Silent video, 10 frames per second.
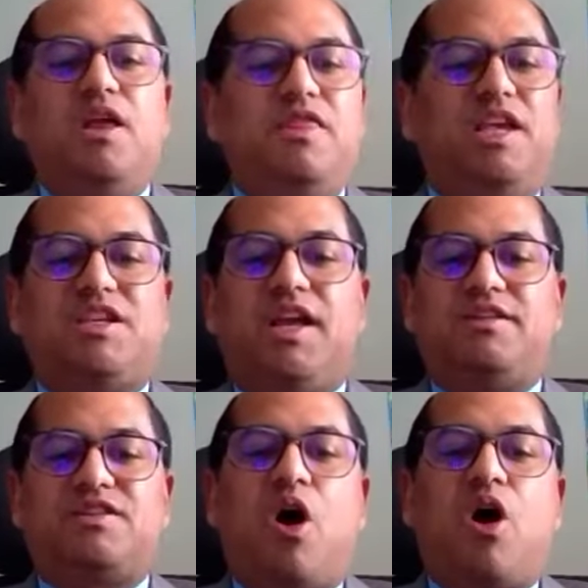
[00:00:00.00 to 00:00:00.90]
These
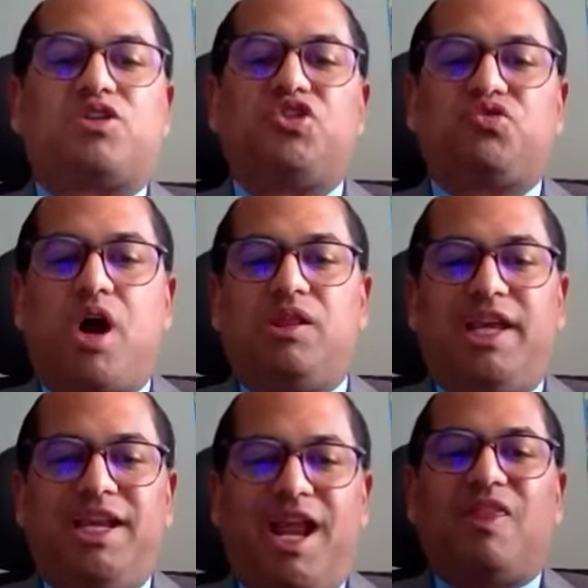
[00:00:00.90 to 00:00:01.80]
kids are
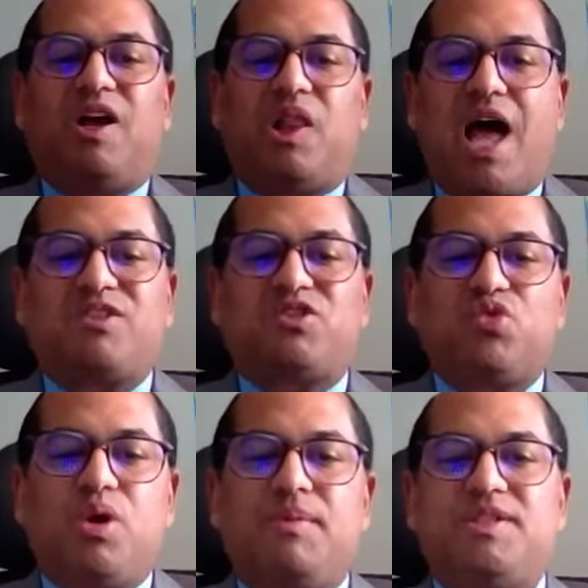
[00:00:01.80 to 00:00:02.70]
struggling in the
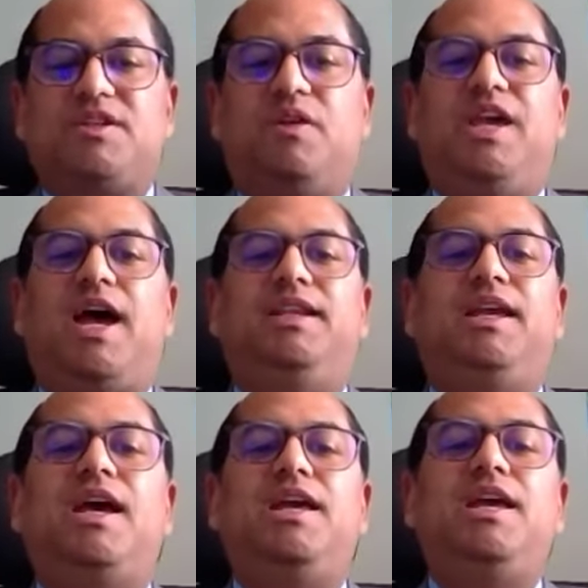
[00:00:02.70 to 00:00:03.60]
classroom. So the
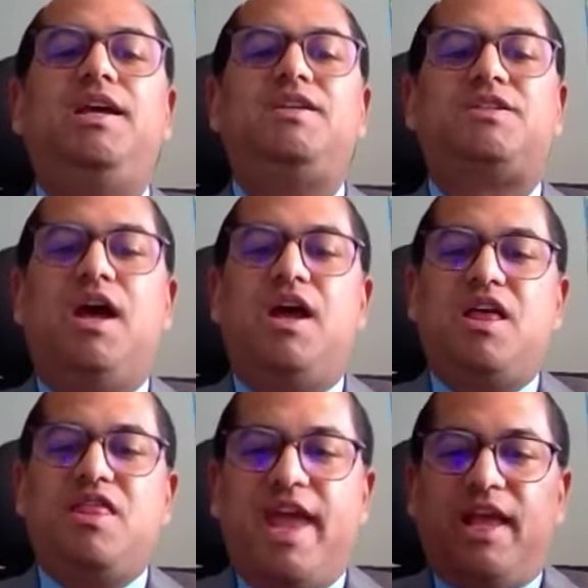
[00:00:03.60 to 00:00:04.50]
idea is
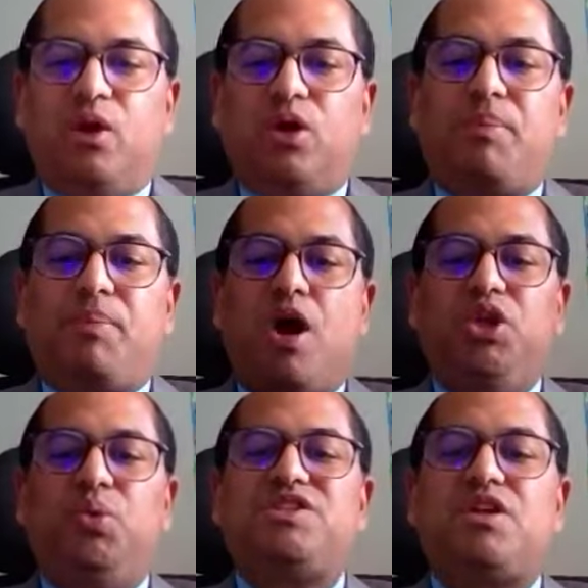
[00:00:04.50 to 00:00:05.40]
they look upon
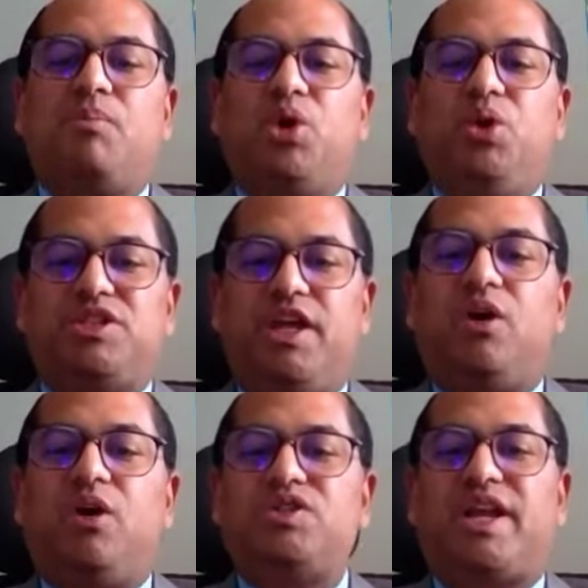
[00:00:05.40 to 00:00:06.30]
you as someone who's there,
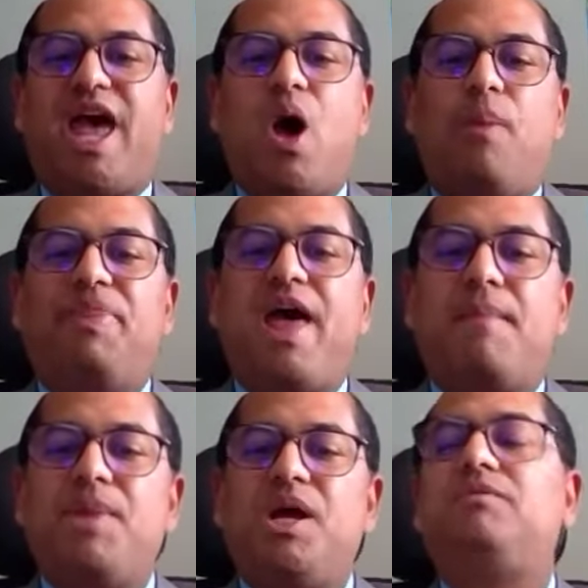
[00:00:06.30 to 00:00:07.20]
who's going to help
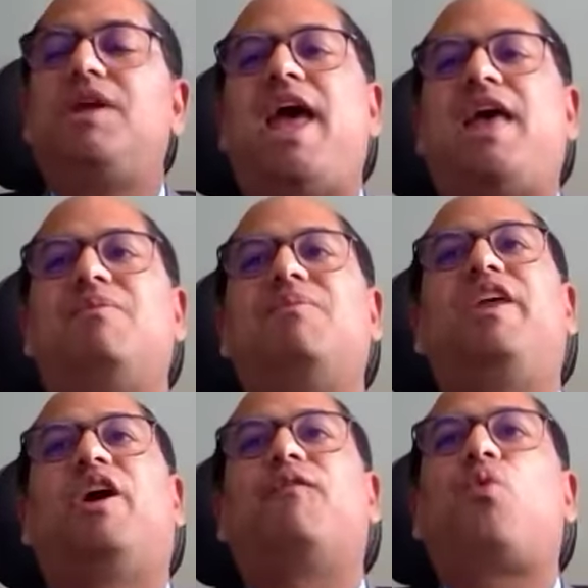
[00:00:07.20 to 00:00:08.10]
them and
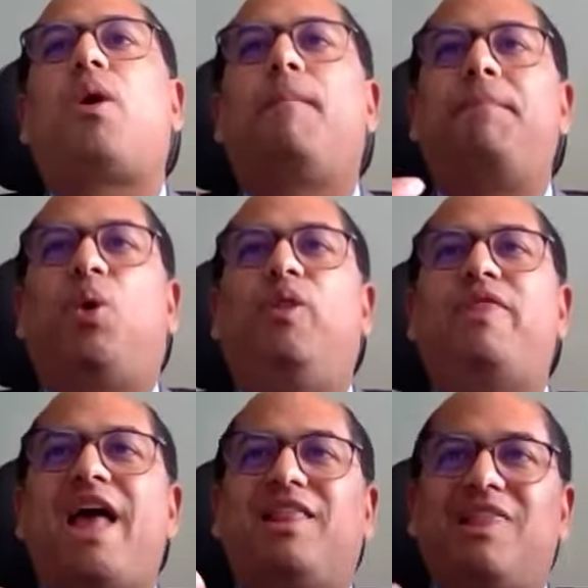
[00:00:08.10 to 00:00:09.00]
therefore build
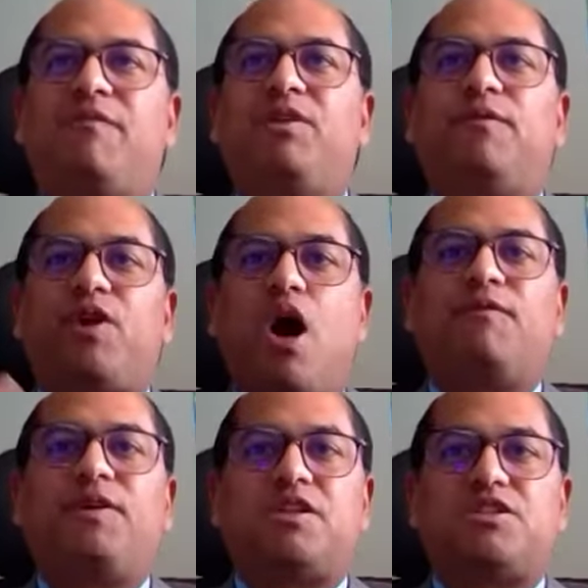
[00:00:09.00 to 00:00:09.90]
that level of
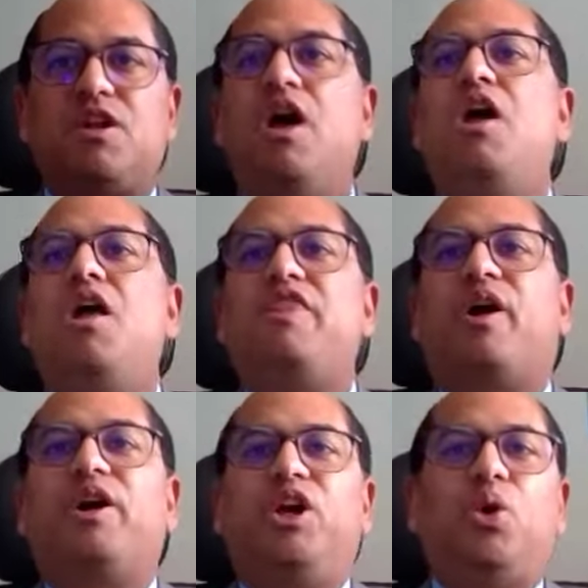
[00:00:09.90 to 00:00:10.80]
confidence. They're
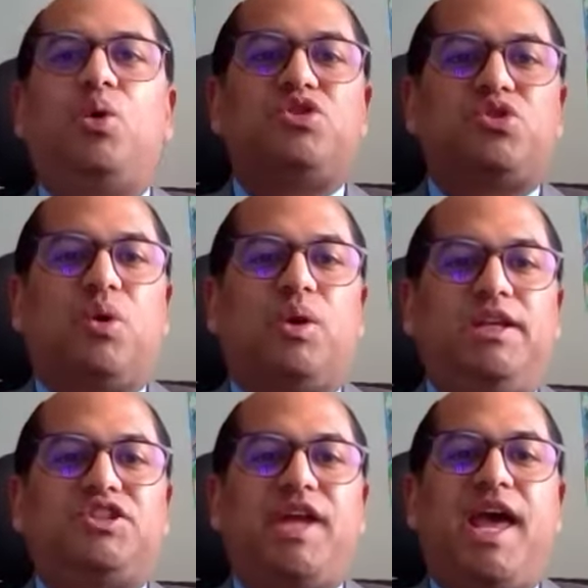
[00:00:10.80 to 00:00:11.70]
going to go to school
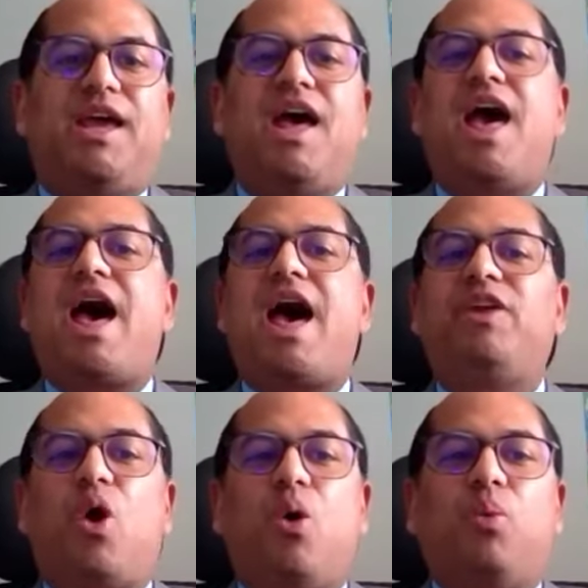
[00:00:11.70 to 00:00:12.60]
each day, having
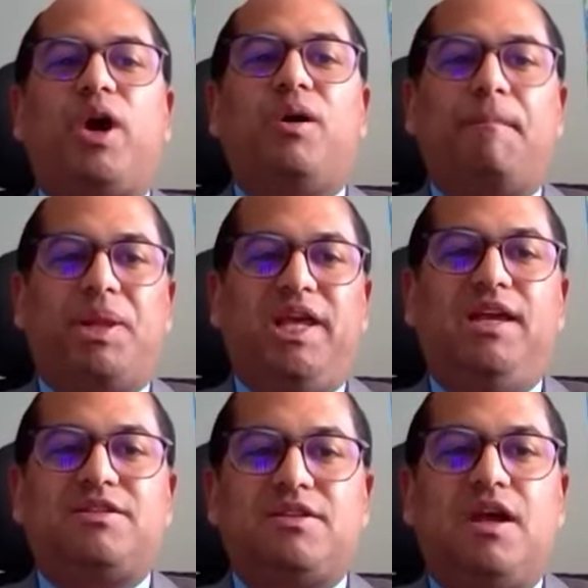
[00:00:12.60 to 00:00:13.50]
the homework complete,